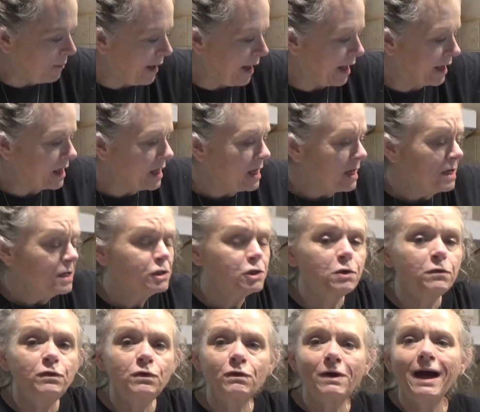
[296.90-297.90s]
back. So
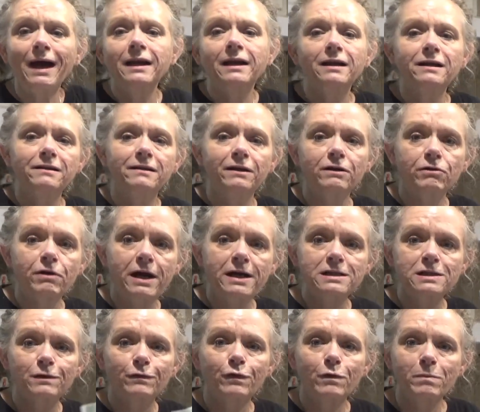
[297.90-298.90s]
if you got anything
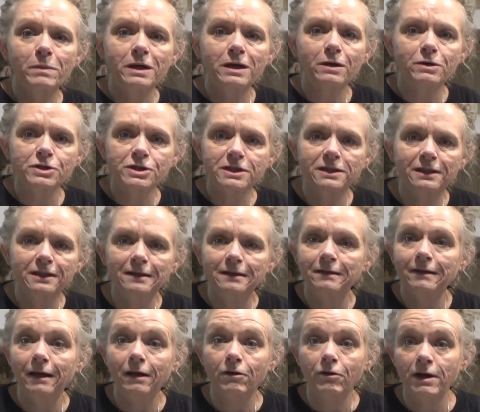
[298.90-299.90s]
crazy from me or seen
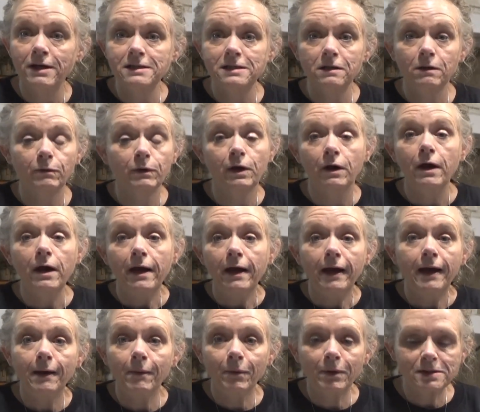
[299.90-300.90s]
anything crazy on there,
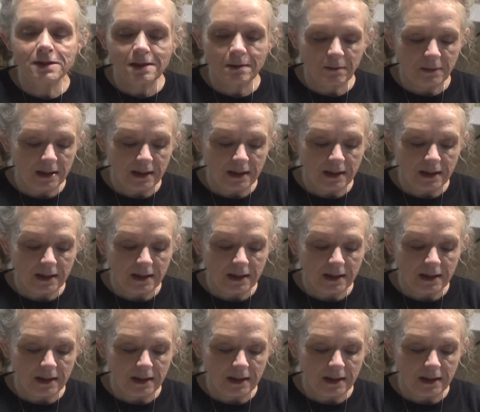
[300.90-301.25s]
it wasn't